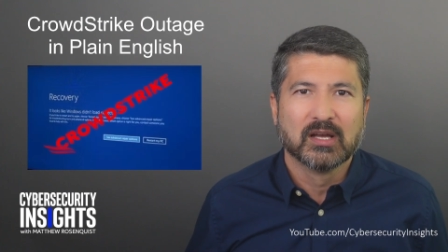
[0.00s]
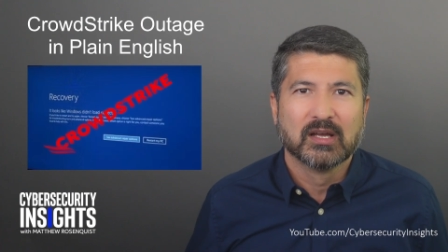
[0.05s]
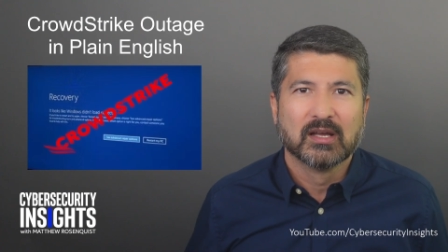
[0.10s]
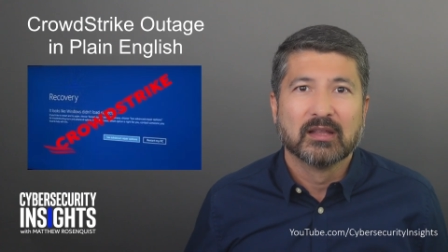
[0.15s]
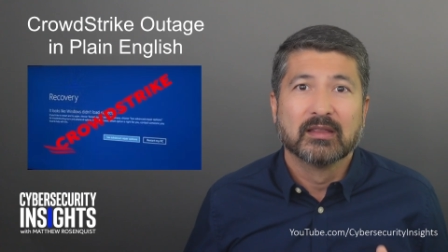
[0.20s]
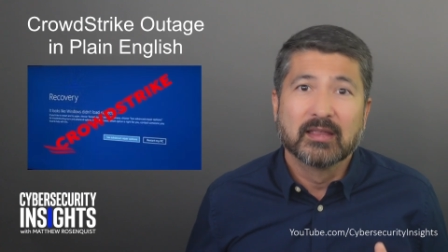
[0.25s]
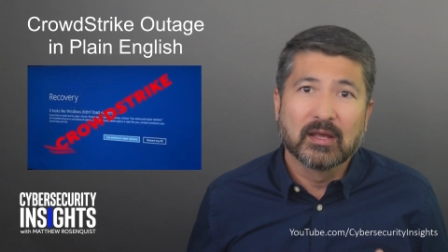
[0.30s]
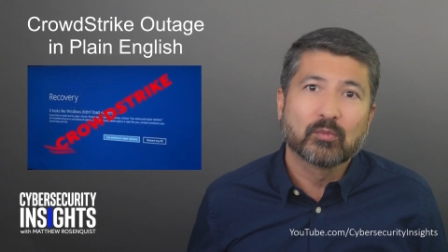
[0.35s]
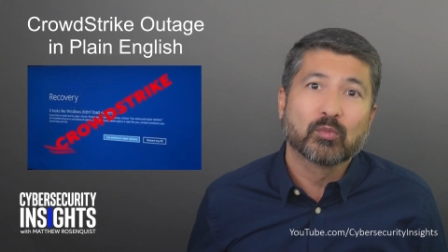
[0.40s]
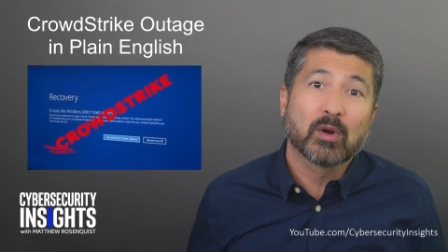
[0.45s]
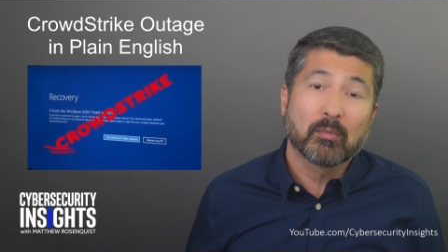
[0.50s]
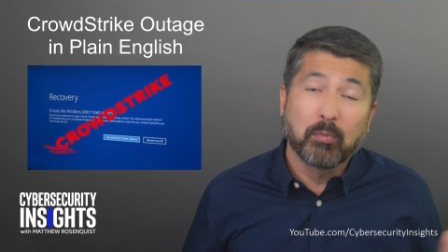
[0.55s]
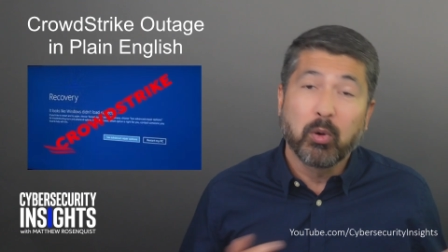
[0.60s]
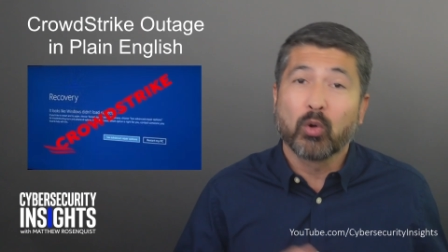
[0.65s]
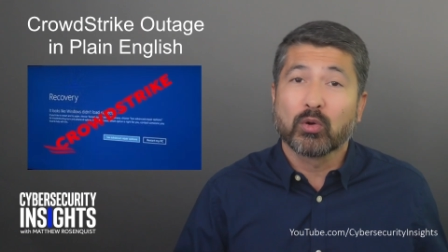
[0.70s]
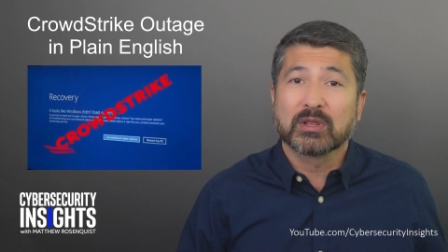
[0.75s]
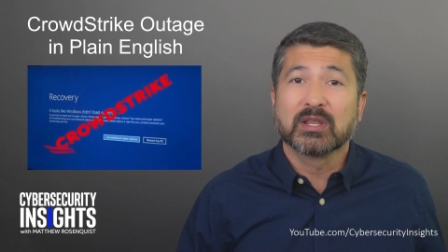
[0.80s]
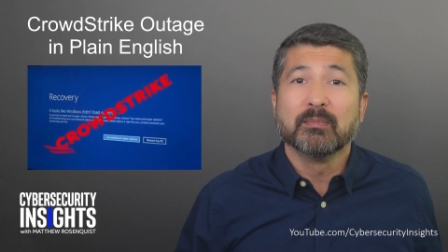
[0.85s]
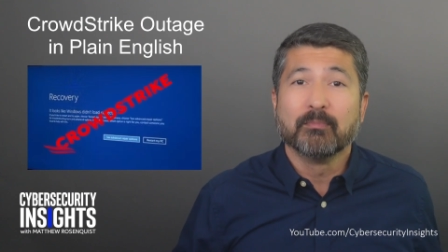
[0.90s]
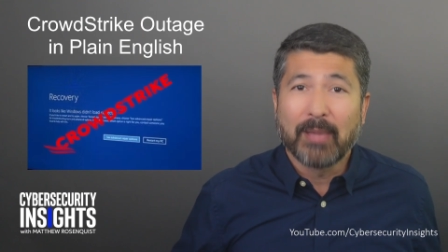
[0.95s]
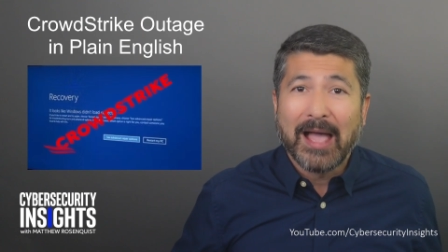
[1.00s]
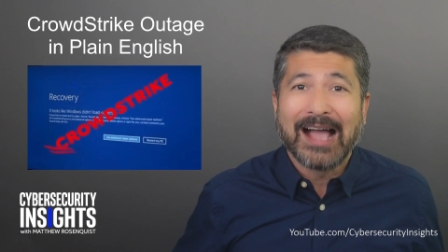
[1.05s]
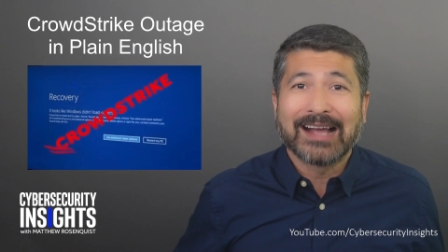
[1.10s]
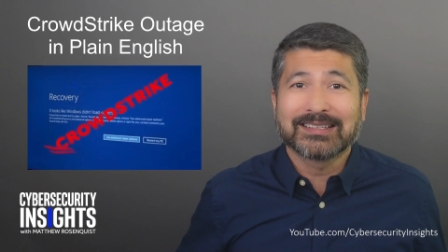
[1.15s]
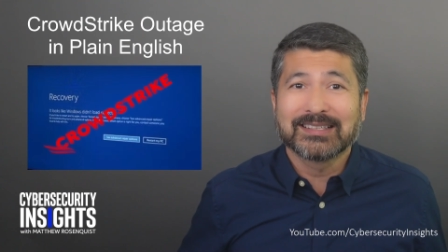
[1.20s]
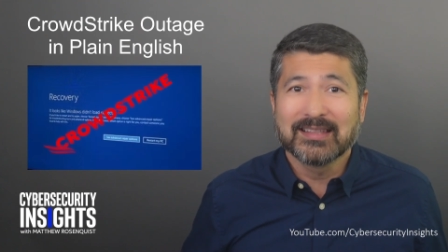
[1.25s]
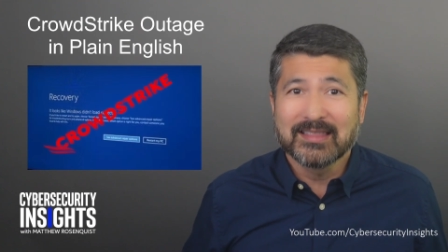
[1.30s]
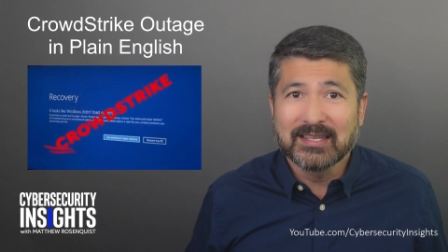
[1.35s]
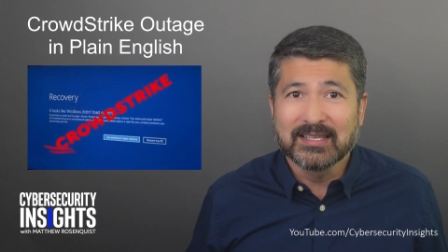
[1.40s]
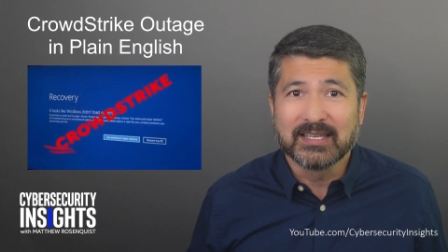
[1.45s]
then report them back to
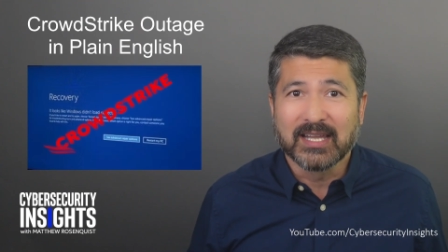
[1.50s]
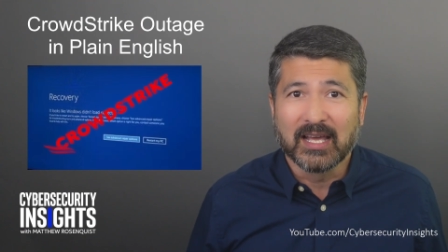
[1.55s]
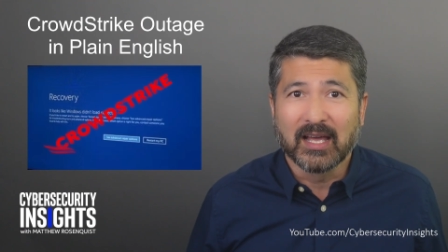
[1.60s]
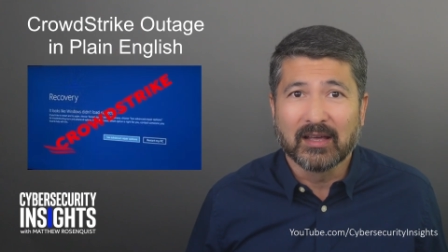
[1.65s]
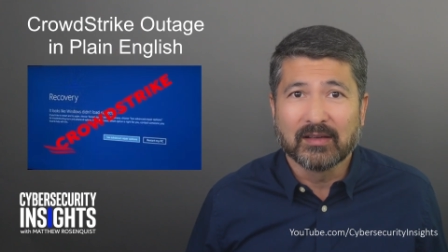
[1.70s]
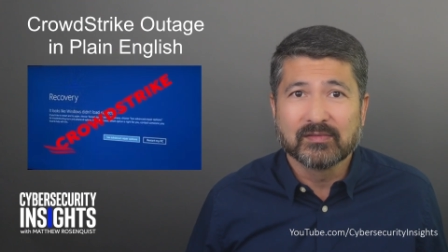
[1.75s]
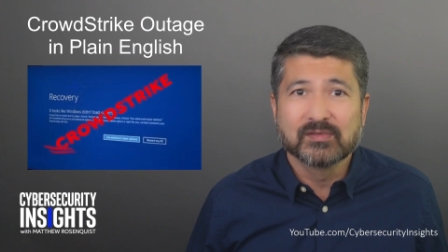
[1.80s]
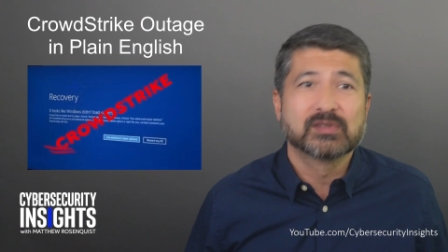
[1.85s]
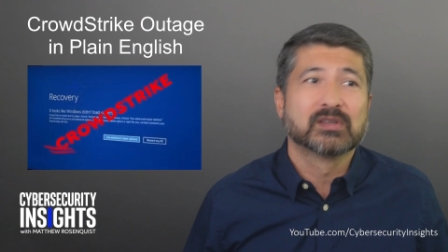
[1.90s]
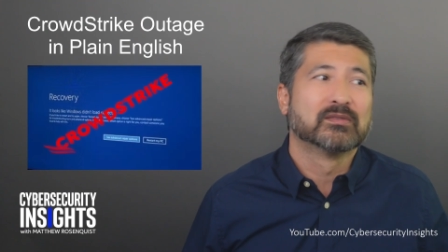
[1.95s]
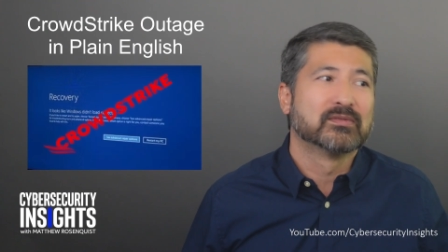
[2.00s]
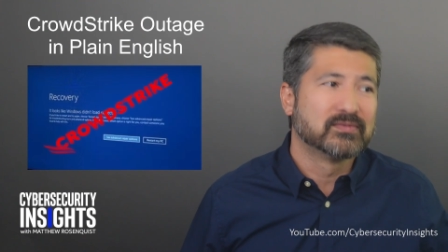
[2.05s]
the devs